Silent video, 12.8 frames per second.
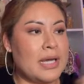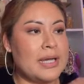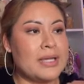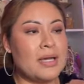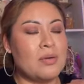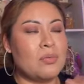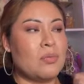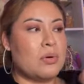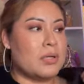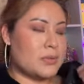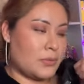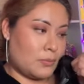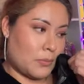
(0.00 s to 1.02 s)
I, I
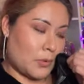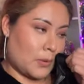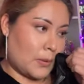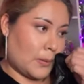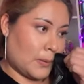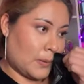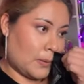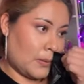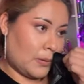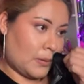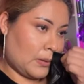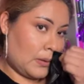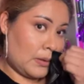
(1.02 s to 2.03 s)
work tomorrow.
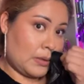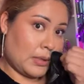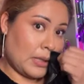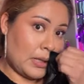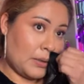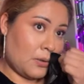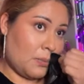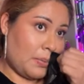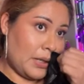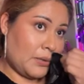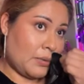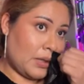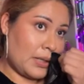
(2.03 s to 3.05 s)
Can I go
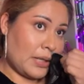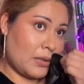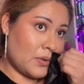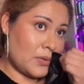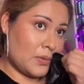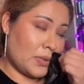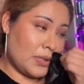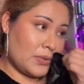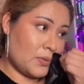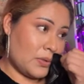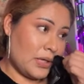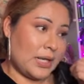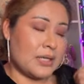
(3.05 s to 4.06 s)
back right now? It's already
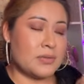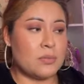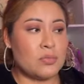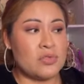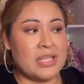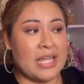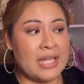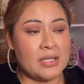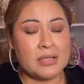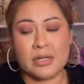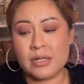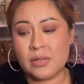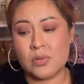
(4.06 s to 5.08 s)
too late. It's almost 8.
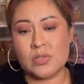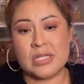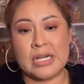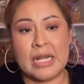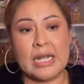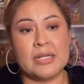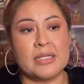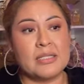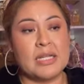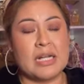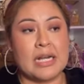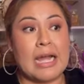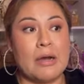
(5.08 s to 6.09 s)
They're going to close at 9. That's
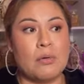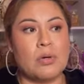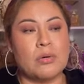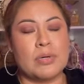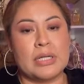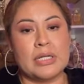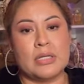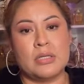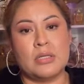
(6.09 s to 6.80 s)
like an hour already.